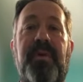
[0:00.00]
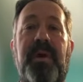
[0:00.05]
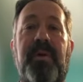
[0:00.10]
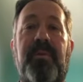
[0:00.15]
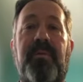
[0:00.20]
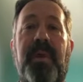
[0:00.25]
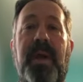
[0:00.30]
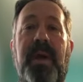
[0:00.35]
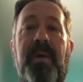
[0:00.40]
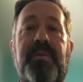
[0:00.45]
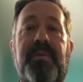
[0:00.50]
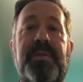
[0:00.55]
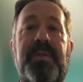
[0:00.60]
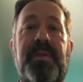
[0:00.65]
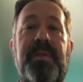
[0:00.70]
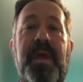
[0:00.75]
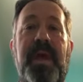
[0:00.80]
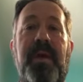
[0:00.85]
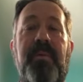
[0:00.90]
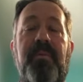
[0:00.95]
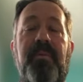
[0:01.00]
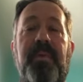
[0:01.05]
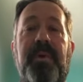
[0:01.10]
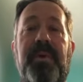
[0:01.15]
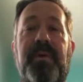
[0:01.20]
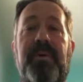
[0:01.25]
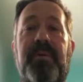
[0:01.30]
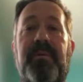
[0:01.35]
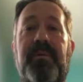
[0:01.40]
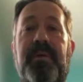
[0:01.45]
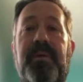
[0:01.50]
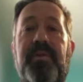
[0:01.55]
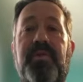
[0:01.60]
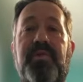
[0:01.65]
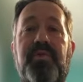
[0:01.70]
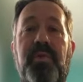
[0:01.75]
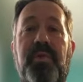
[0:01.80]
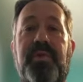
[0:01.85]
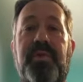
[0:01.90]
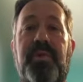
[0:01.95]
uh, routes. And that will, in the
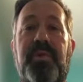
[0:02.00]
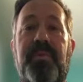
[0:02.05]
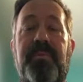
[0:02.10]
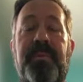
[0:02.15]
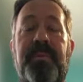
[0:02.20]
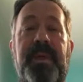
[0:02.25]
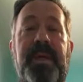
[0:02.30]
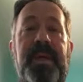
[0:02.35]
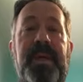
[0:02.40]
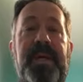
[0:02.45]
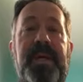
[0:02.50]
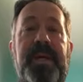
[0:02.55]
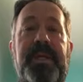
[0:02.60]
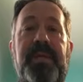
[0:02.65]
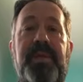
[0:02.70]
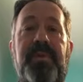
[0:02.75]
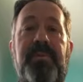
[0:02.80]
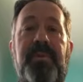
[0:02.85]
short term, you know,